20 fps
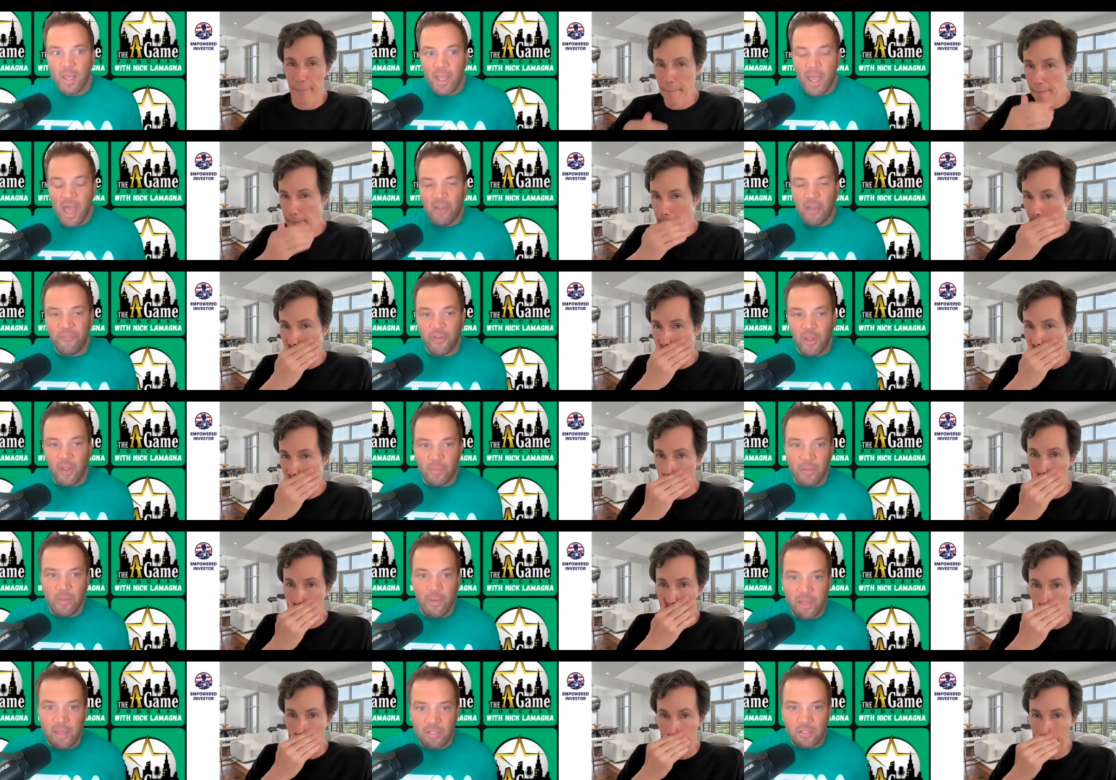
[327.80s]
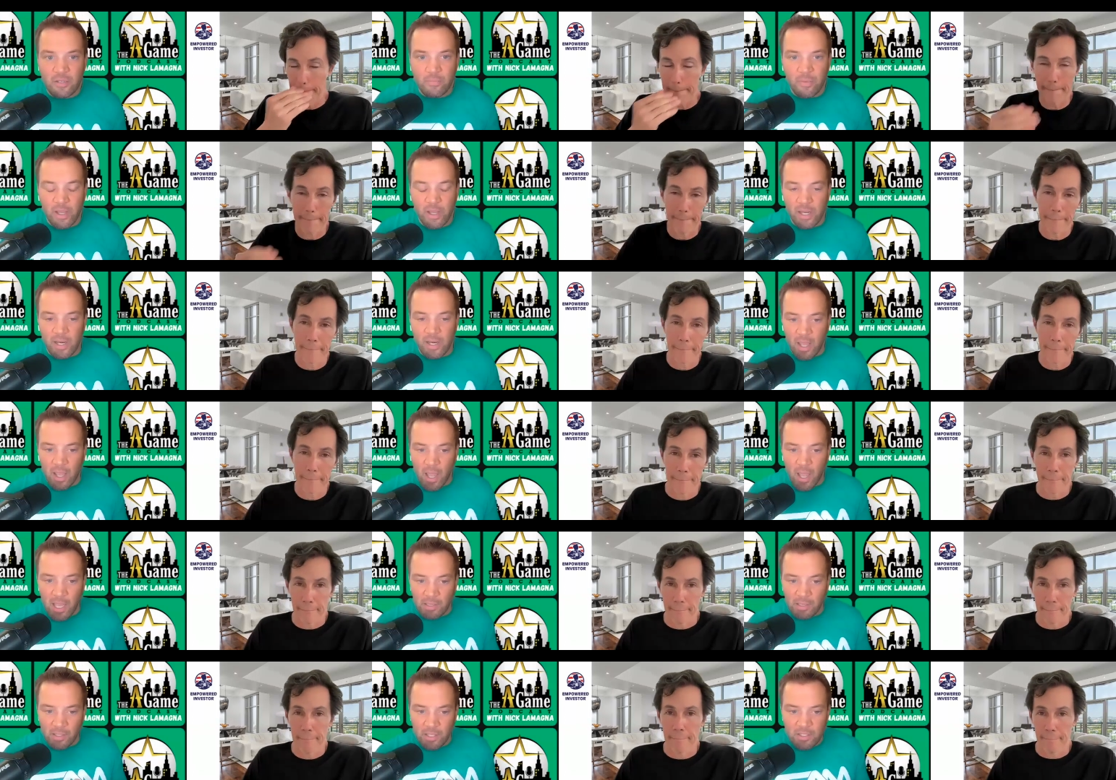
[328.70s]
Speaker 1: at Family Mastermind and I
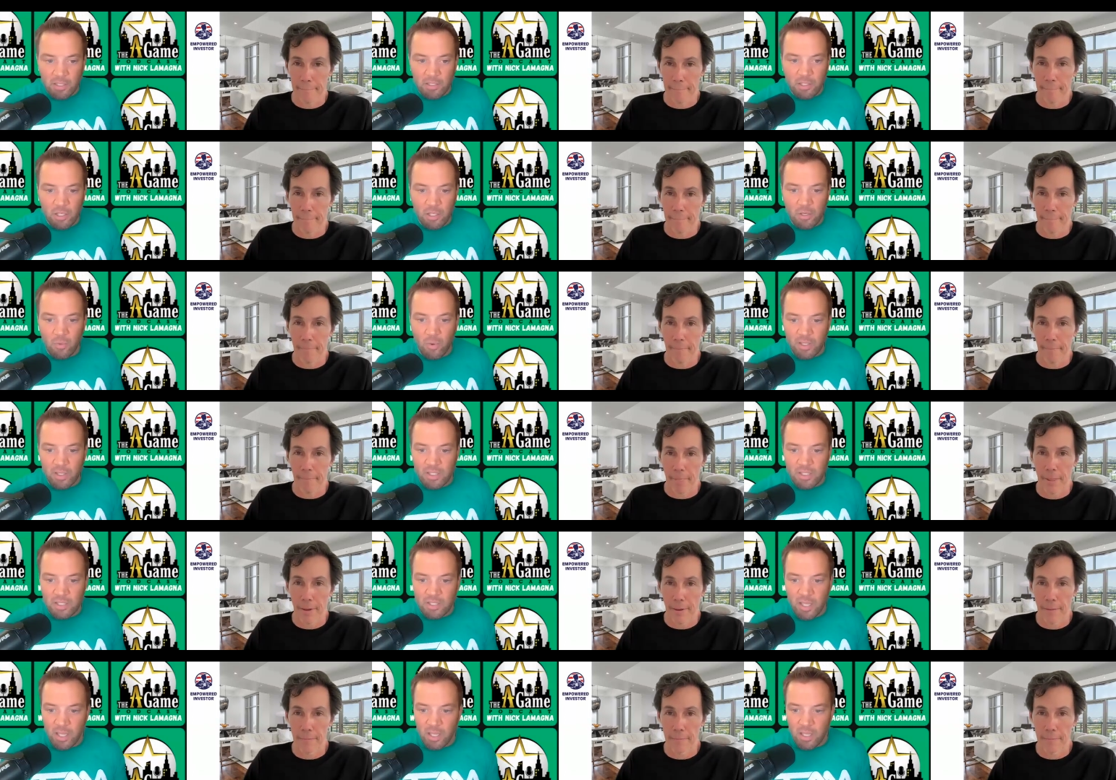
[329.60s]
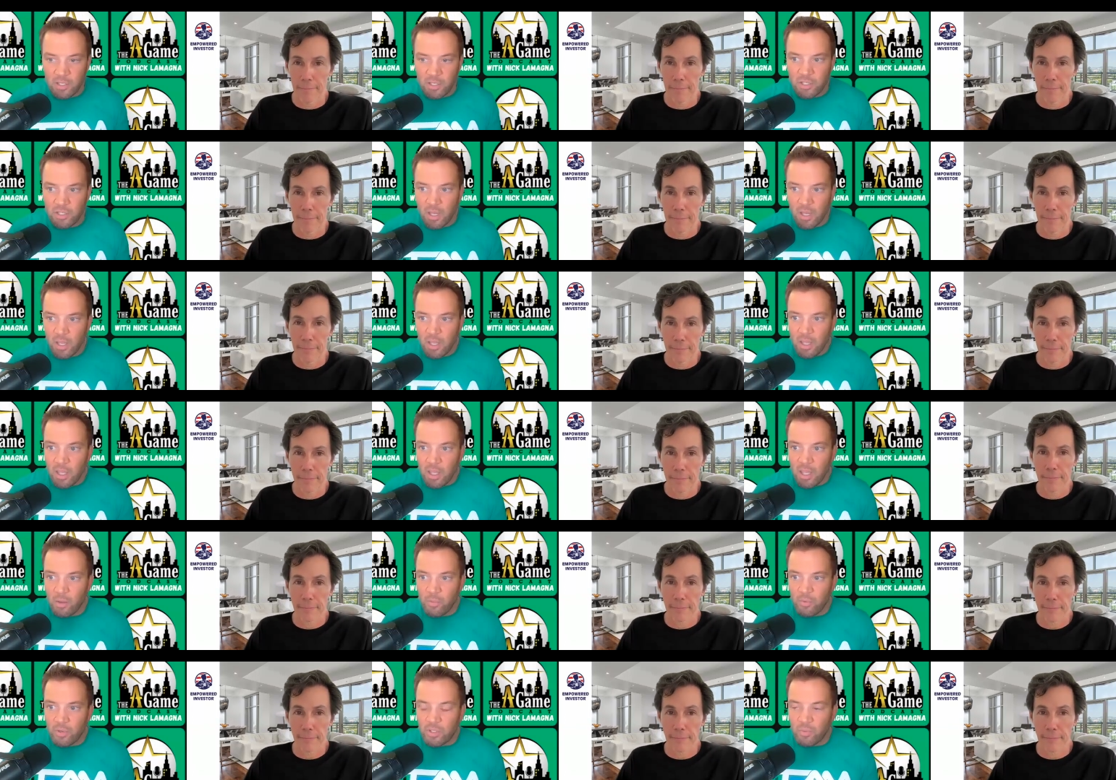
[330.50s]
listened to you on stage,
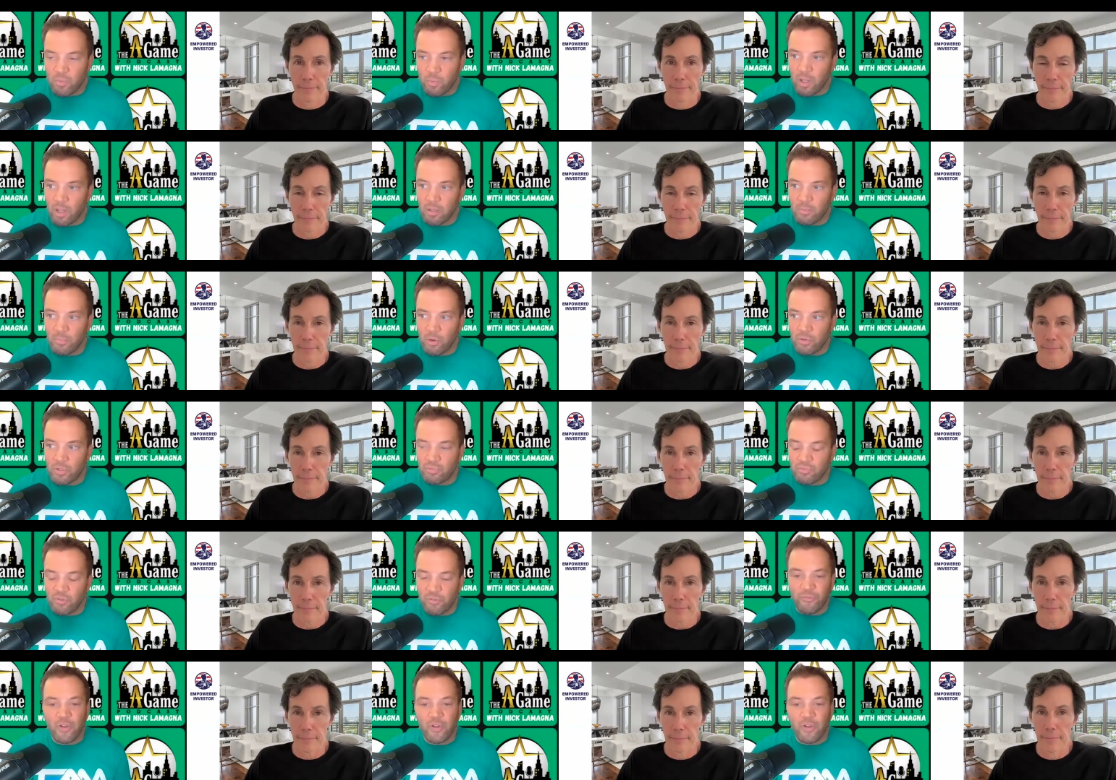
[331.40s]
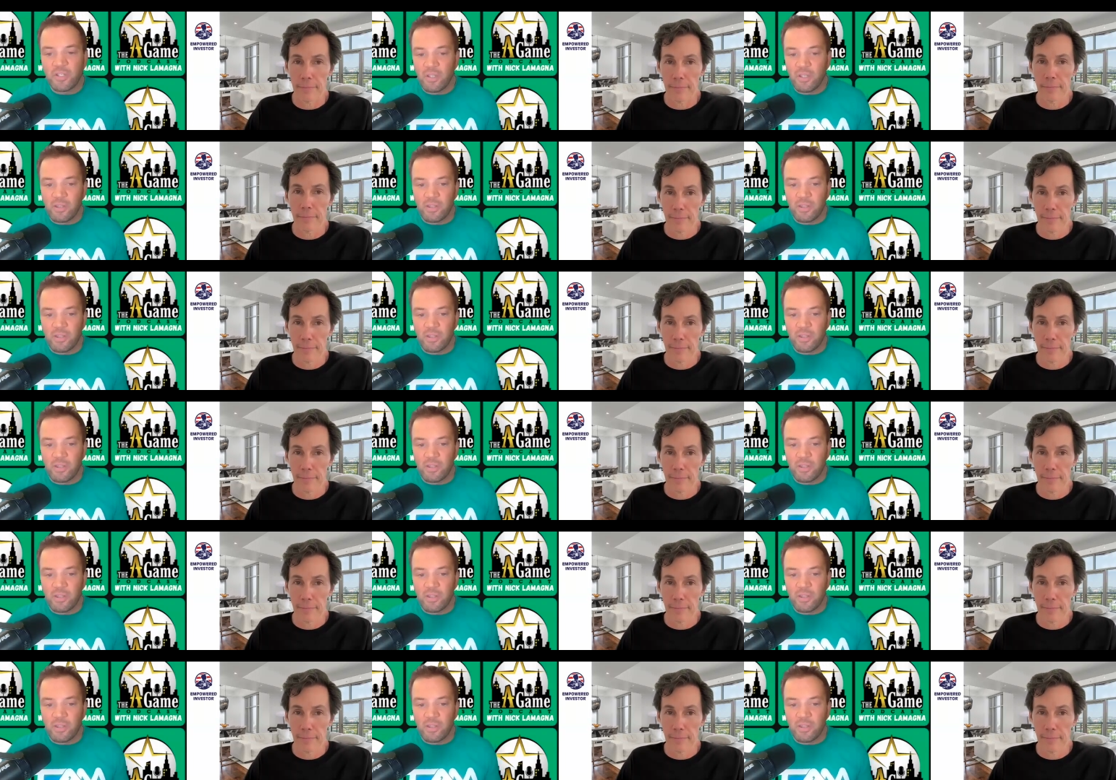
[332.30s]
it was one of the most refreshing